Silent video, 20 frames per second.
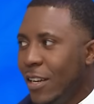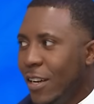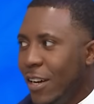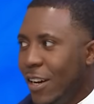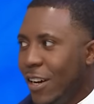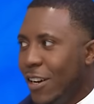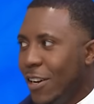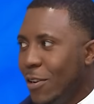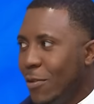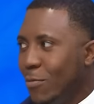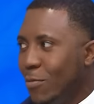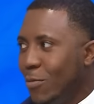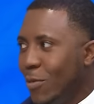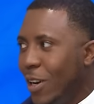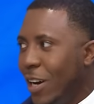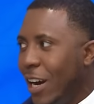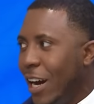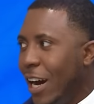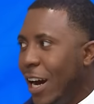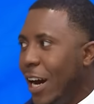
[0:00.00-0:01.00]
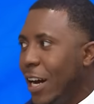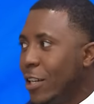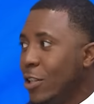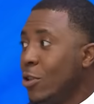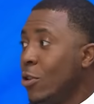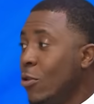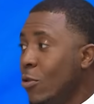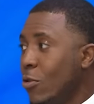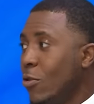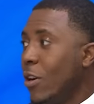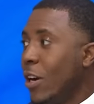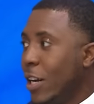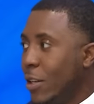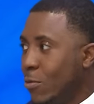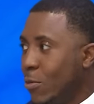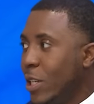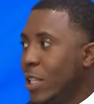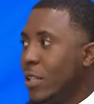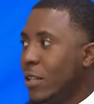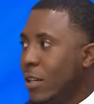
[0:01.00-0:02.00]
um, No,
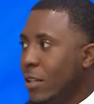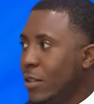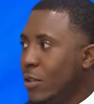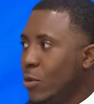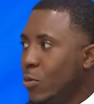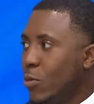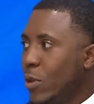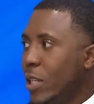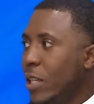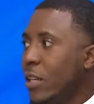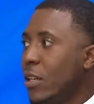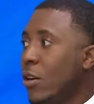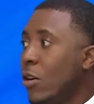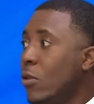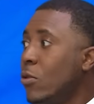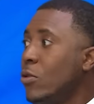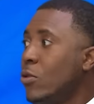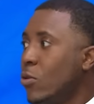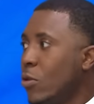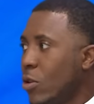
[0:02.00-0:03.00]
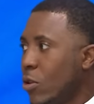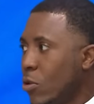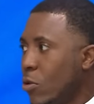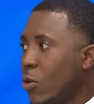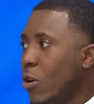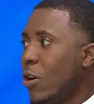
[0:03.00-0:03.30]
and went on to win an outdoor okay.